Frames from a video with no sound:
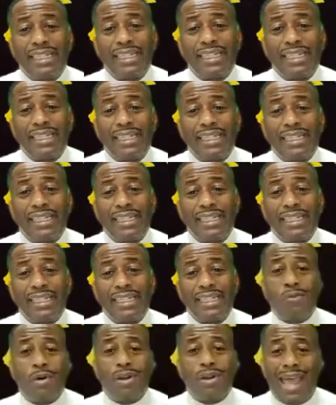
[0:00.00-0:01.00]
that I want to
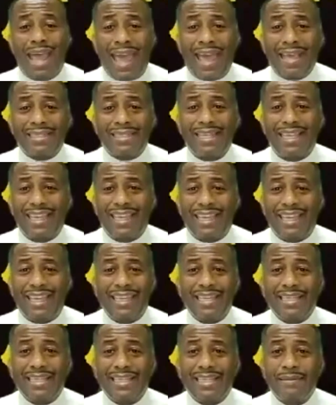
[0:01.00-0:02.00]
ask
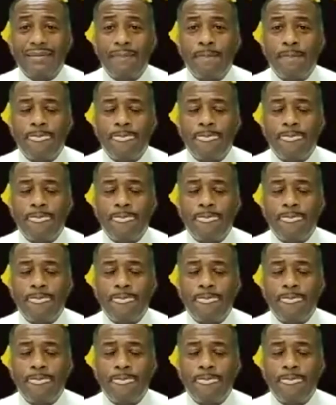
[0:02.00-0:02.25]
is,